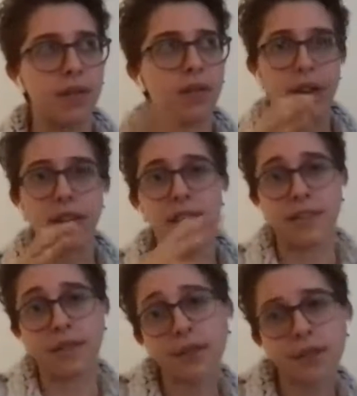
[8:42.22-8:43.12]

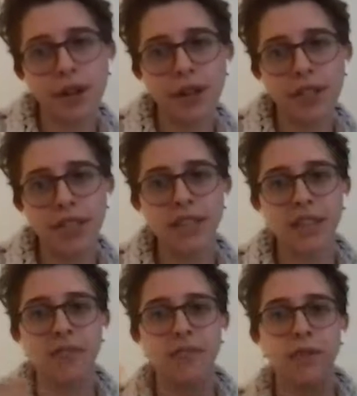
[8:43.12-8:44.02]
not difficult
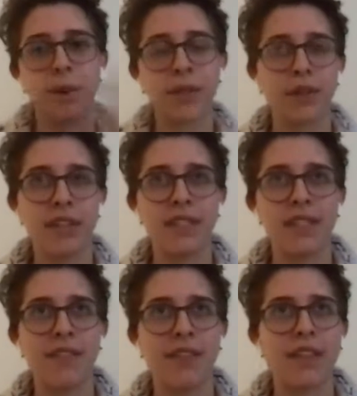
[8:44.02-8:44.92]
content. And for
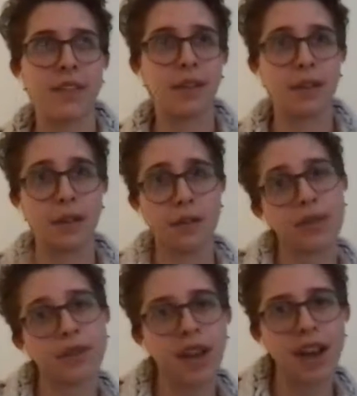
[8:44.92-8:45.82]
137, it's
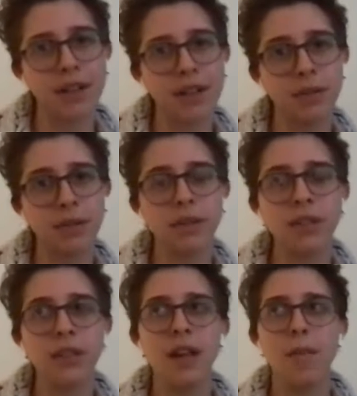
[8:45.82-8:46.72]
closer to high
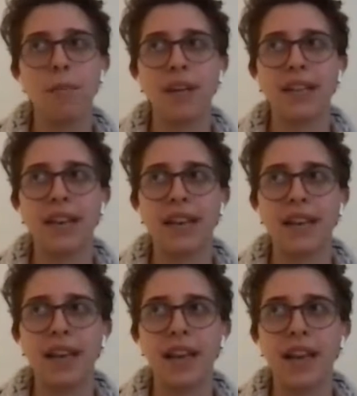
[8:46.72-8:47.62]
school, but
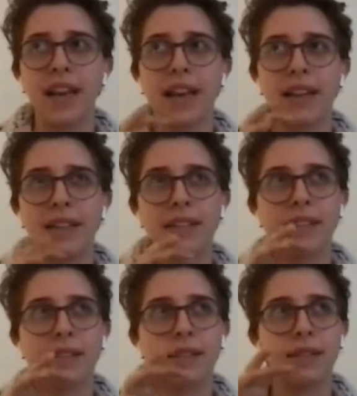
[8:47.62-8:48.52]
like
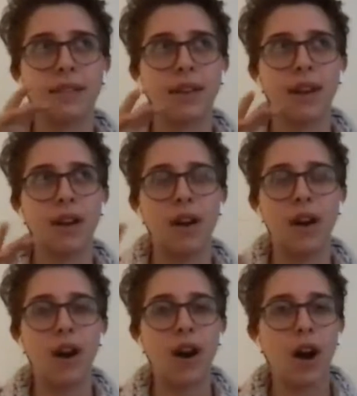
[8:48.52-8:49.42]
it's
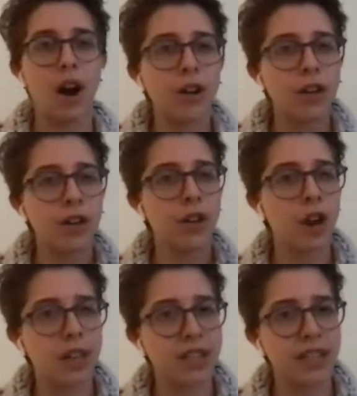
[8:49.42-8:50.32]
harder
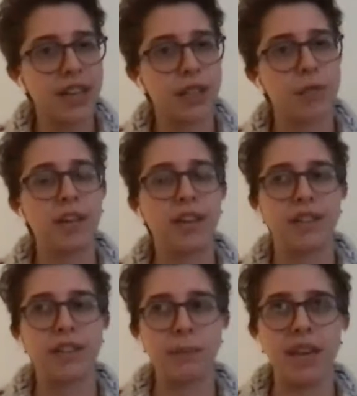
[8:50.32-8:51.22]
content just
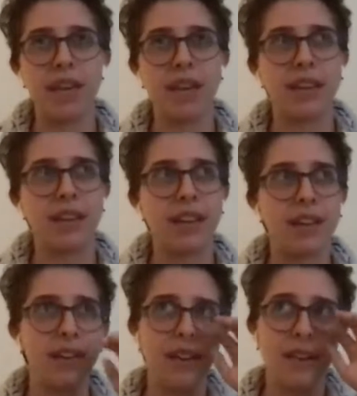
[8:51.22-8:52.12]
because it's being
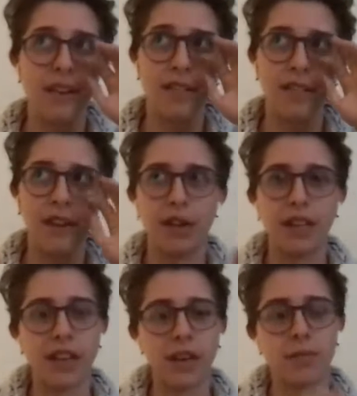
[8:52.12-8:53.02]
like
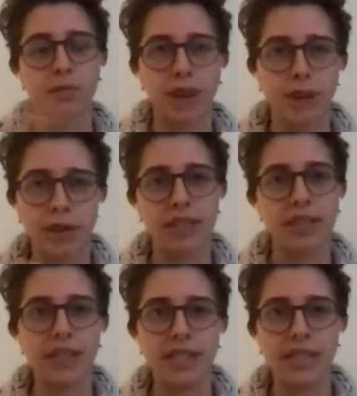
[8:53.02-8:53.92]
very like
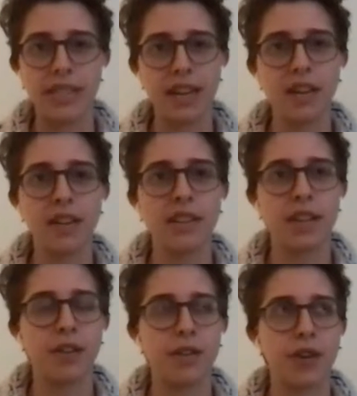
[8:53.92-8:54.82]
rigorous and
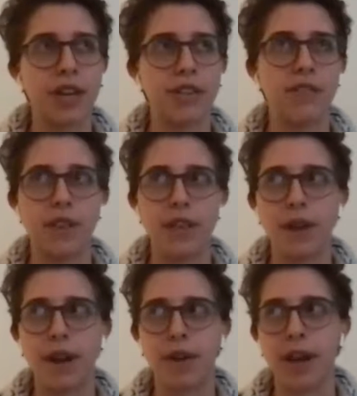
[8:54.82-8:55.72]
detailed, and you're trying to
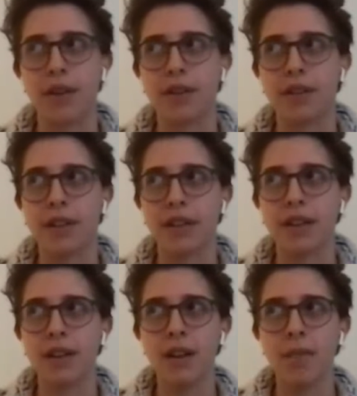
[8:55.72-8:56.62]
figure out how to
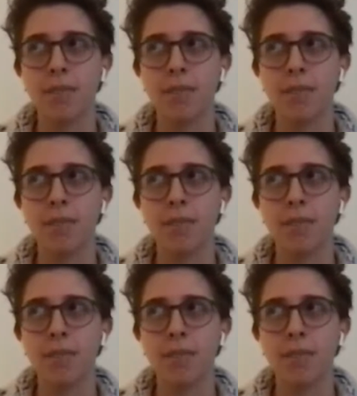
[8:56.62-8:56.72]
like